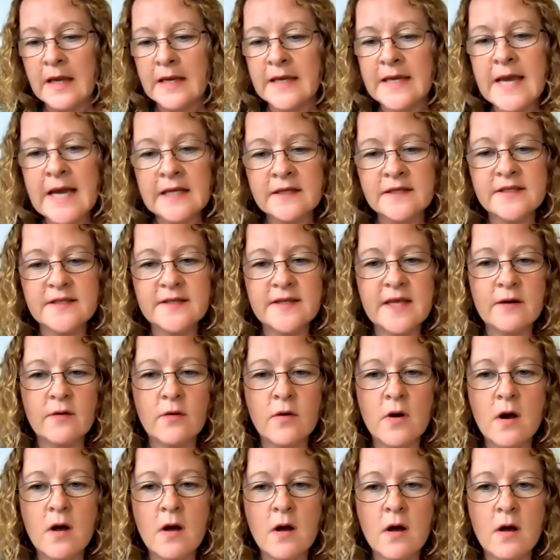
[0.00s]
Yes, there
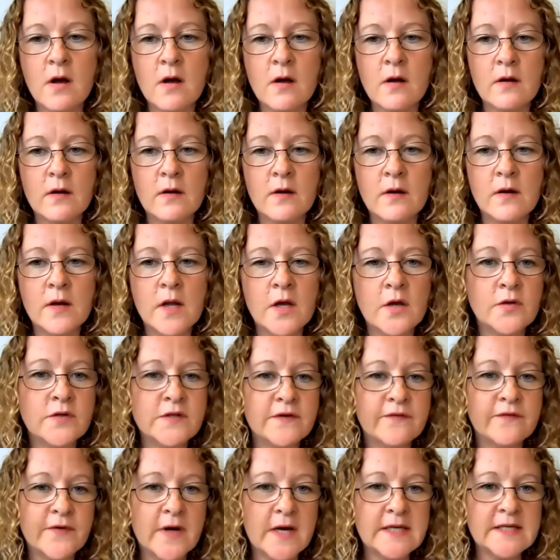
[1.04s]
are loads
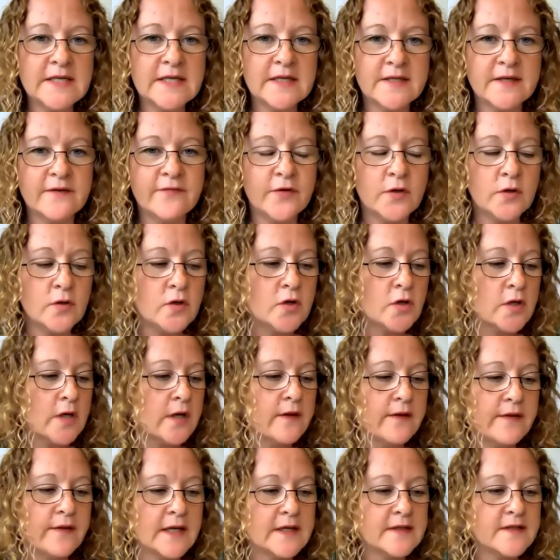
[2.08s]
of ideas. If you look
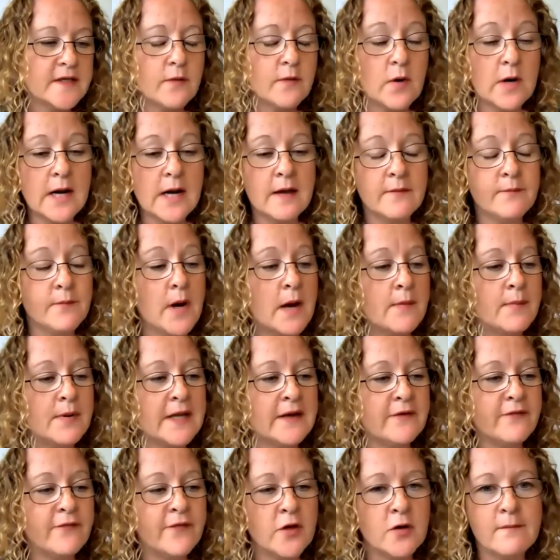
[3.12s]
at things like, well, I
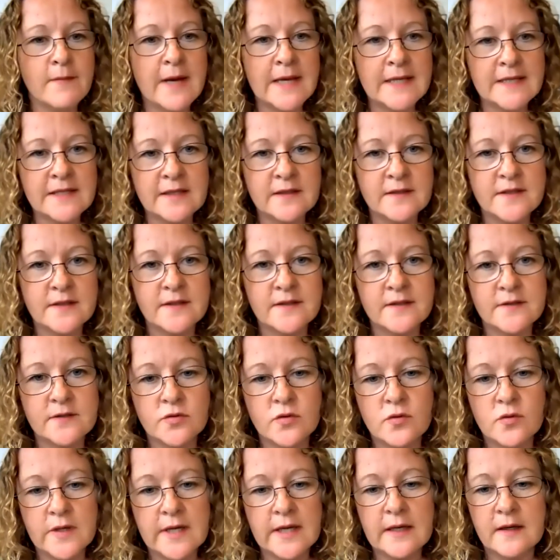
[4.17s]
believe Luke Meddings is
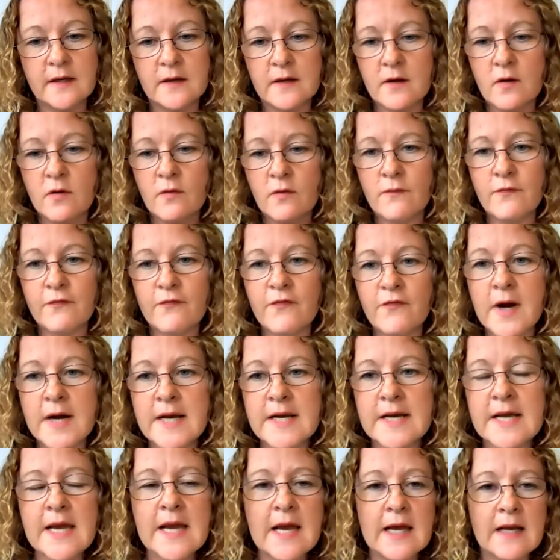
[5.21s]
talking on
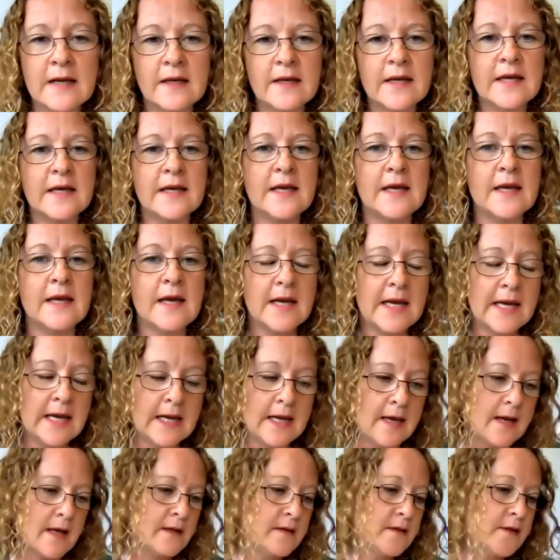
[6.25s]
Friday, and
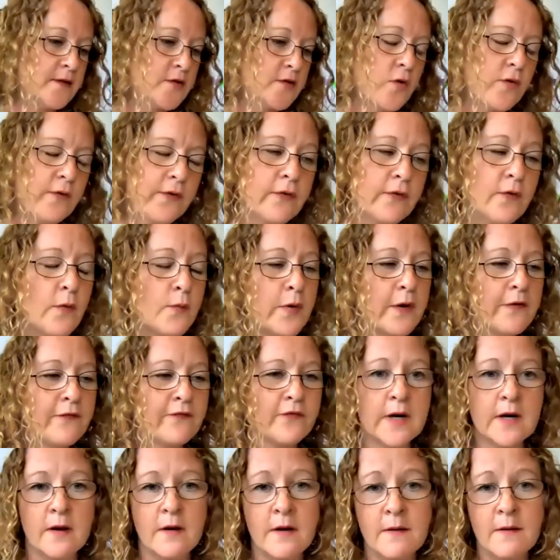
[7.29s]
he and Scott Thornbury have
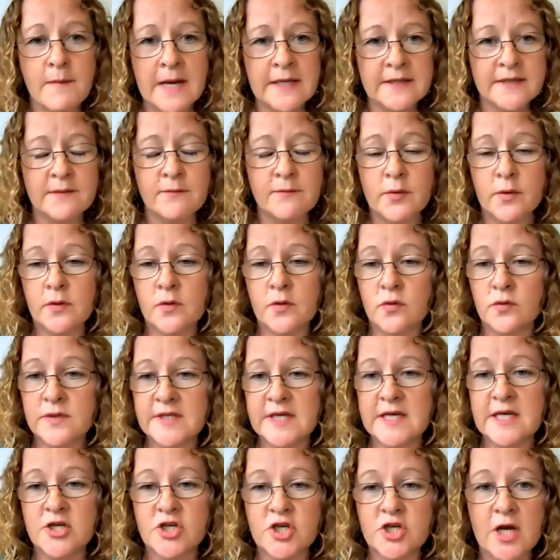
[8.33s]
written an amazing book called
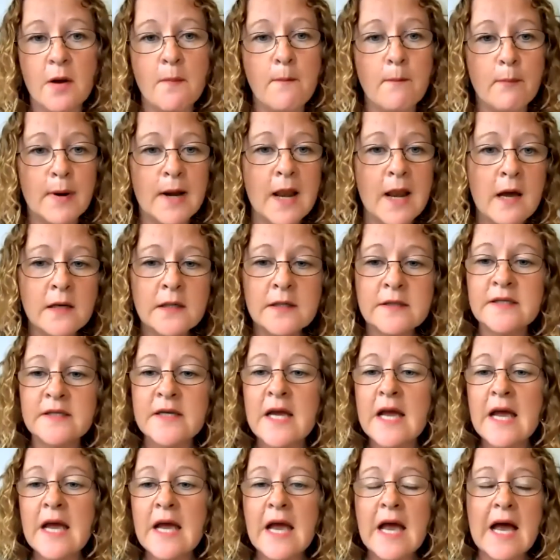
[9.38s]
Teaching Unplugged.
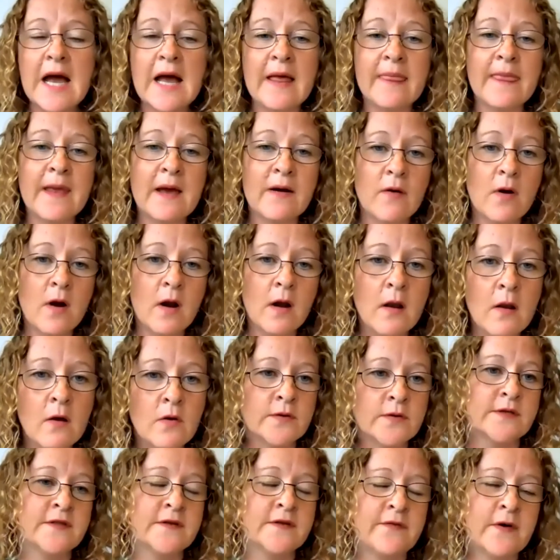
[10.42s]
And there are
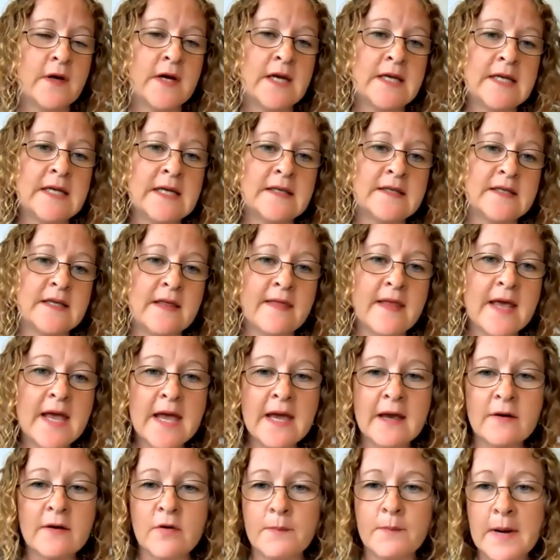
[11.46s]
lots of ideas in
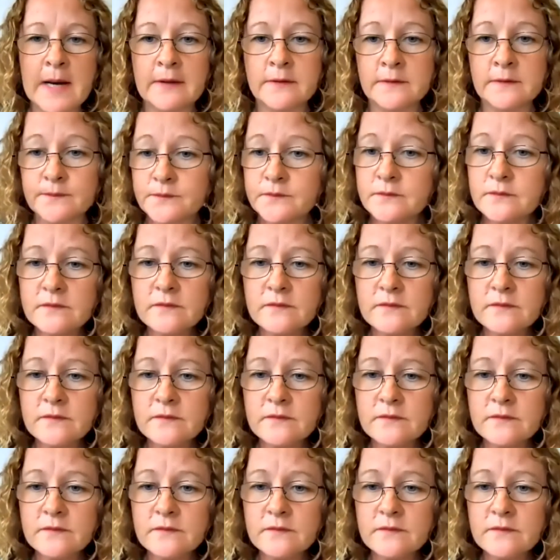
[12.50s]
there about